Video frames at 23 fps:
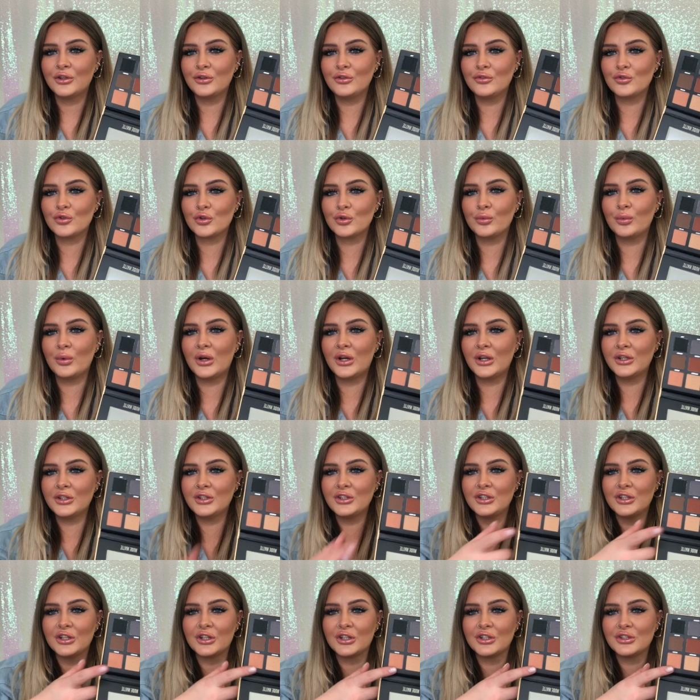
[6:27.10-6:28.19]
neutral
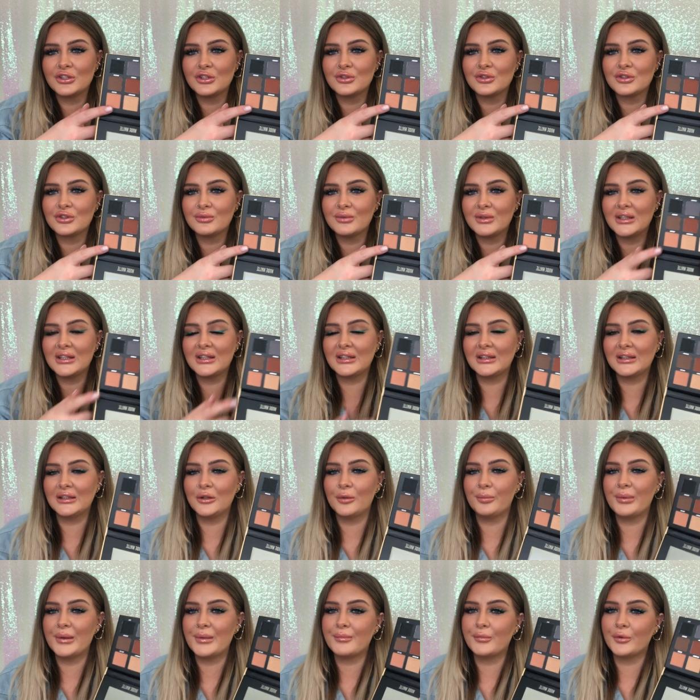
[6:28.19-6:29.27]
ones, you could do something a little
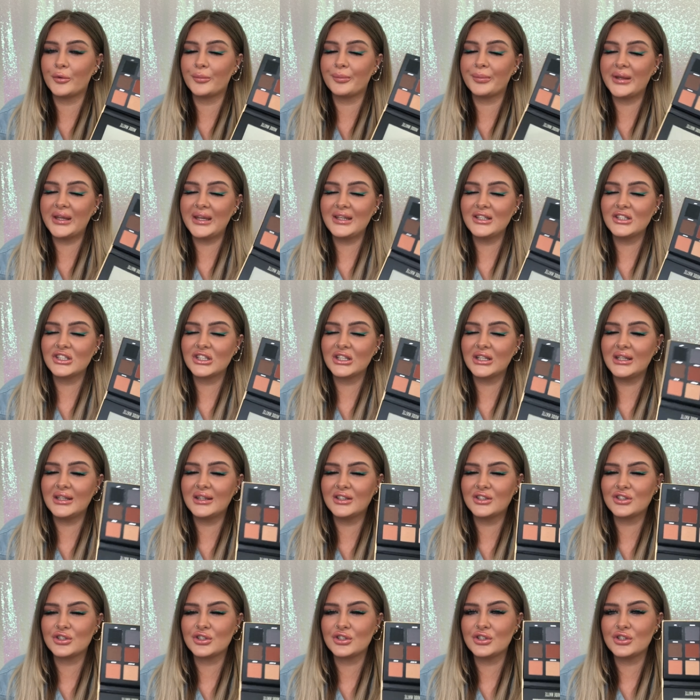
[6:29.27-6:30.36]
bit more peachy.
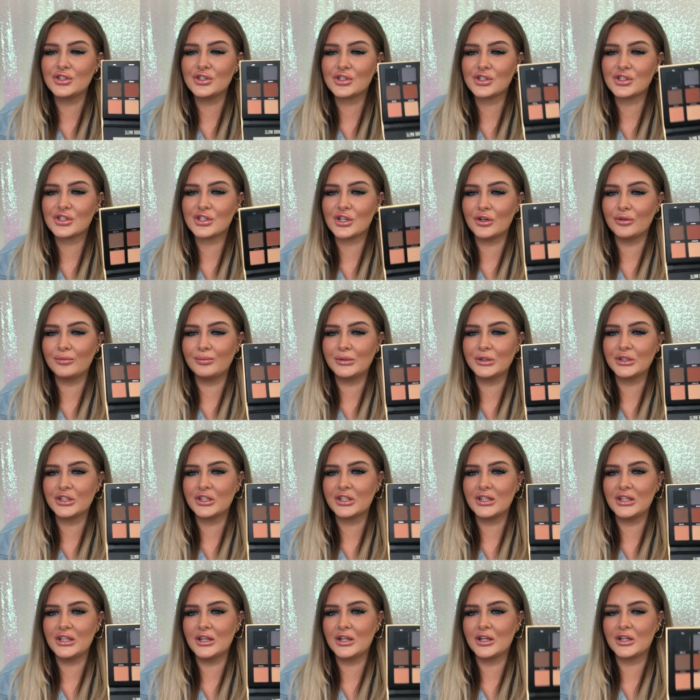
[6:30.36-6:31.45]
There's just so much
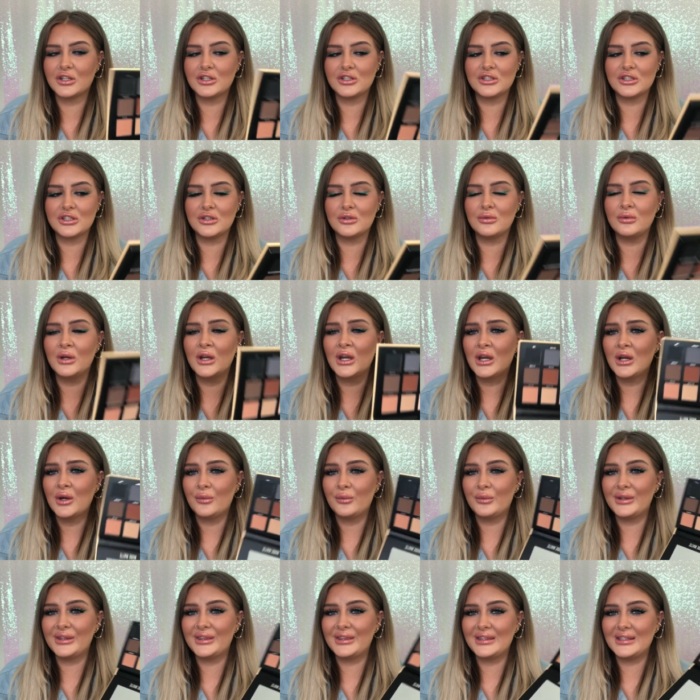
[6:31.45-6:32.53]
that you can do
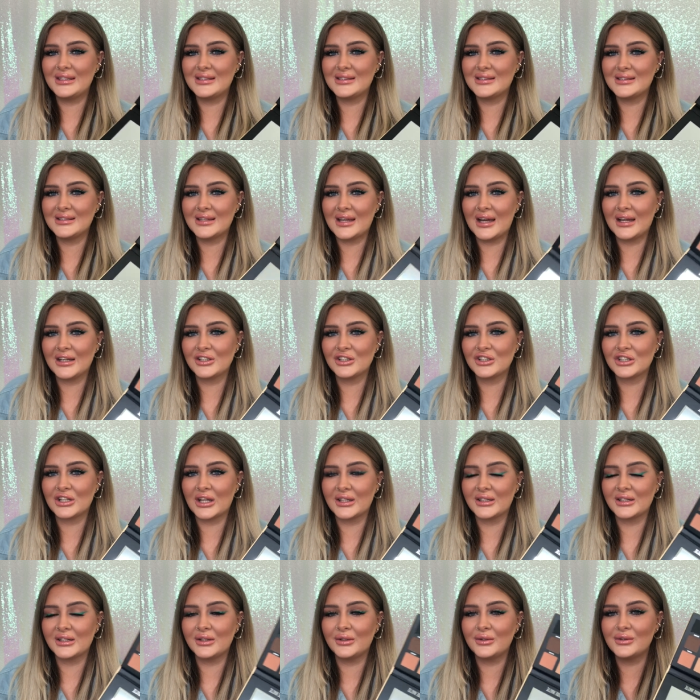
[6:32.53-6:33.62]
with these 9
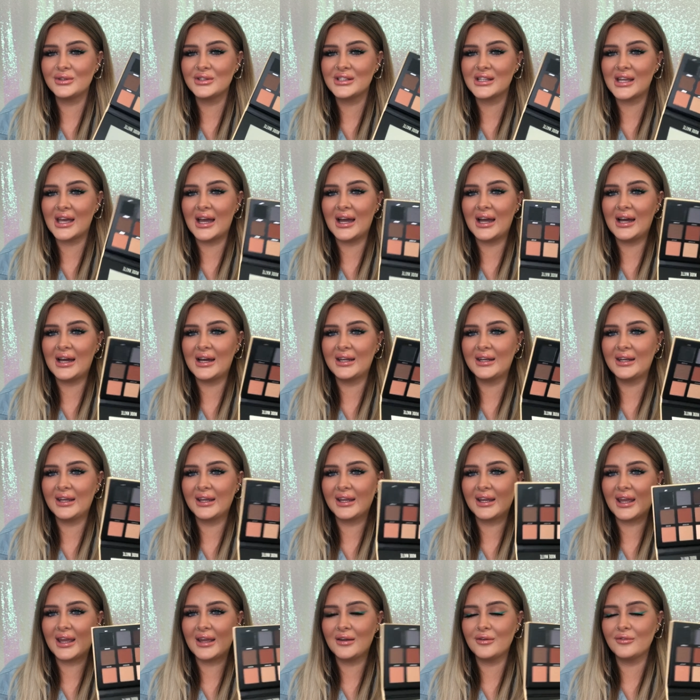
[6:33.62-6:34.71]
shadows, and
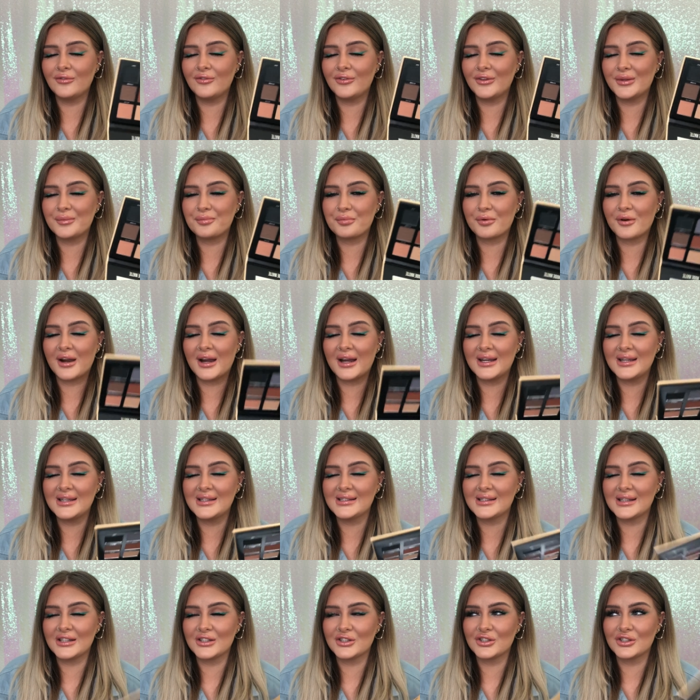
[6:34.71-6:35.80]
again for the
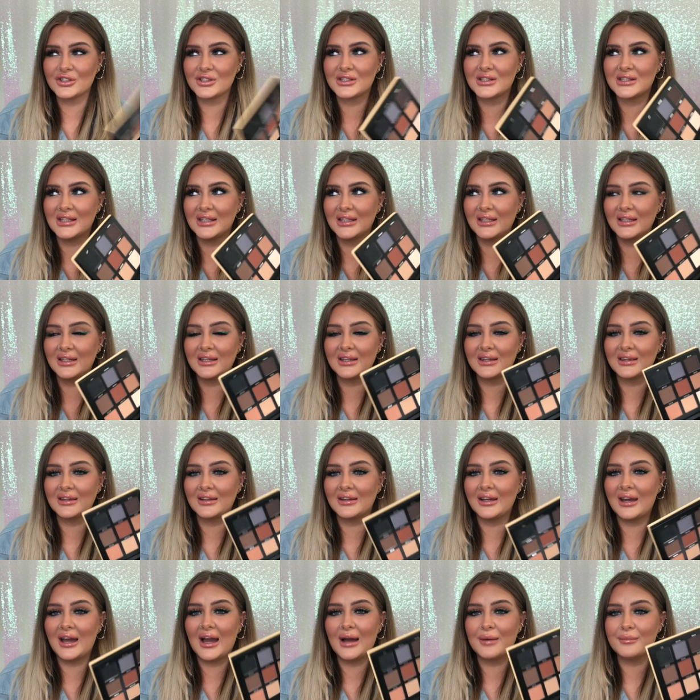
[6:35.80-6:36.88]
price I just think
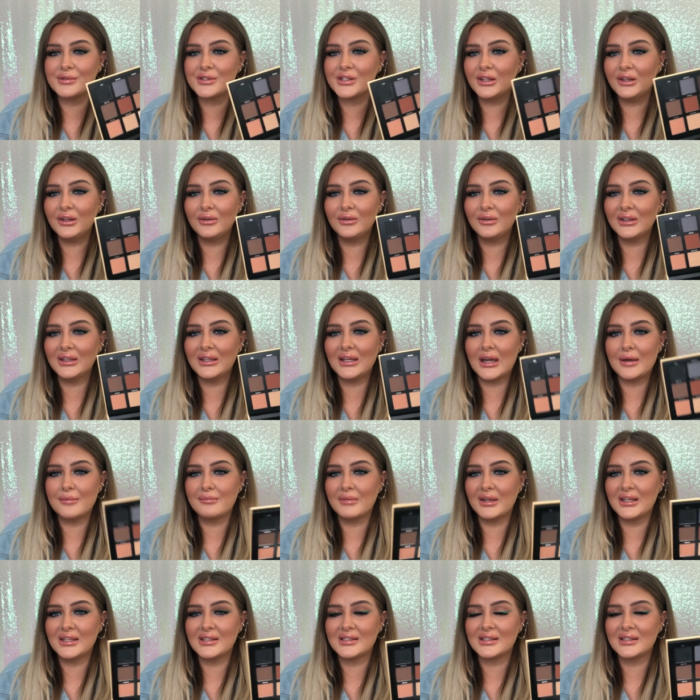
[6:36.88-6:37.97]
they're absolutely
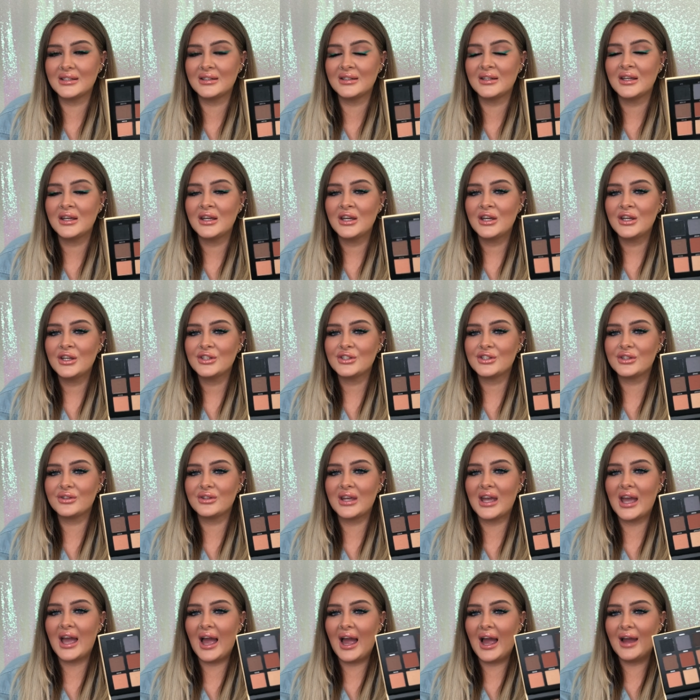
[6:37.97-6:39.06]
amazing. So
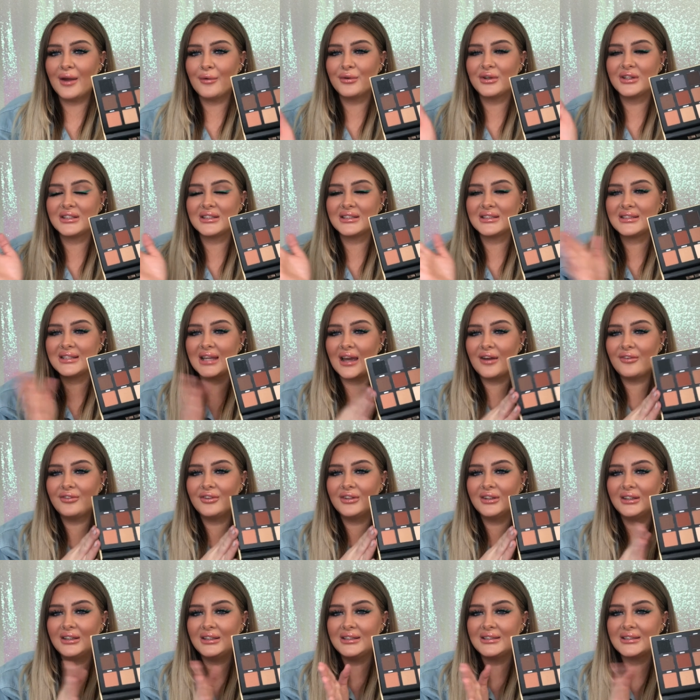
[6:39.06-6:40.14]
yeah, I would
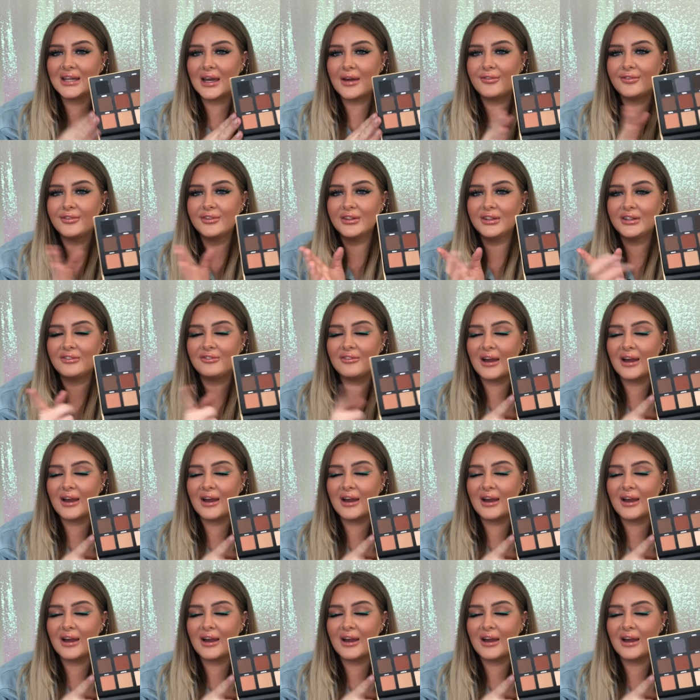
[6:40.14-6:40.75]
definitely